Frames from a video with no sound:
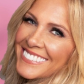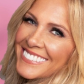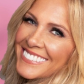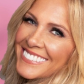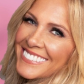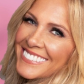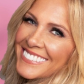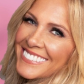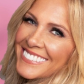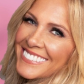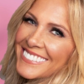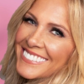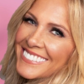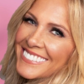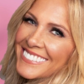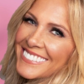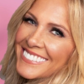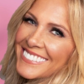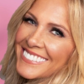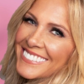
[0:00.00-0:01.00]

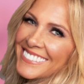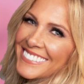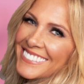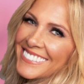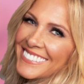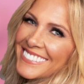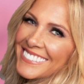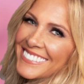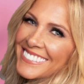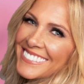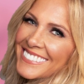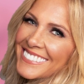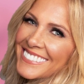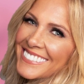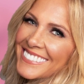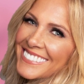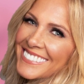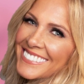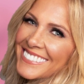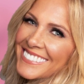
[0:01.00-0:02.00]

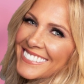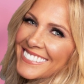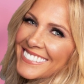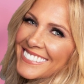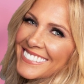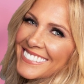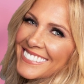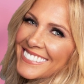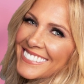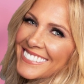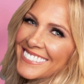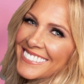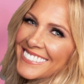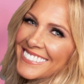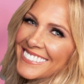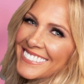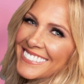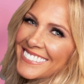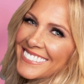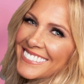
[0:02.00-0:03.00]

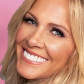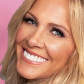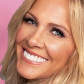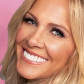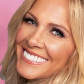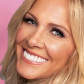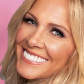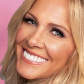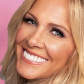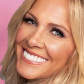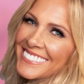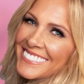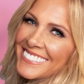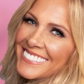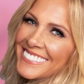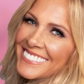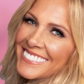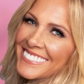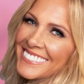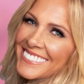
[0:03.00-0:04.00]

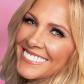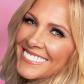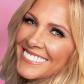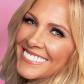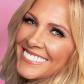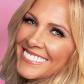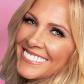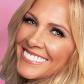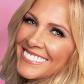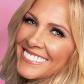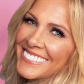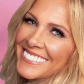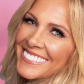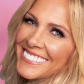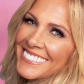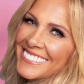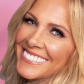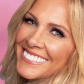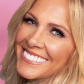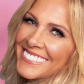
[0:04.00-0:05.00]

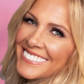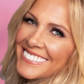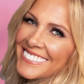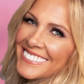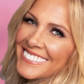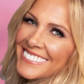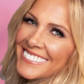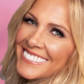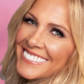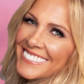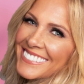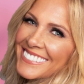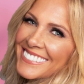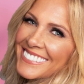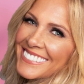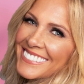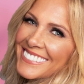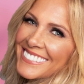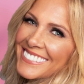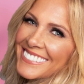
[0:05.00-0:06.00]

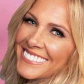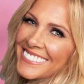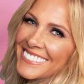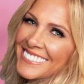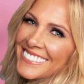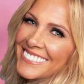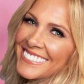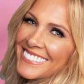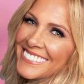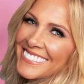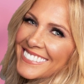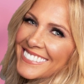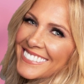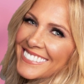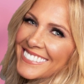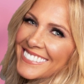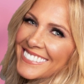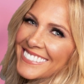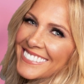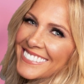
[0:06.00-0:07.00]

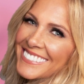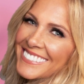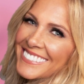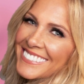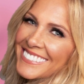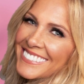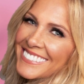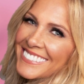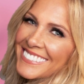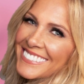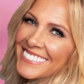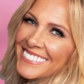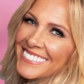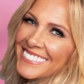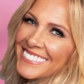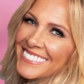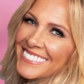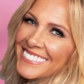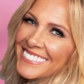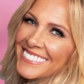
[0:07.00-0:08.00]
The face doesn't move, so there is nothing to read.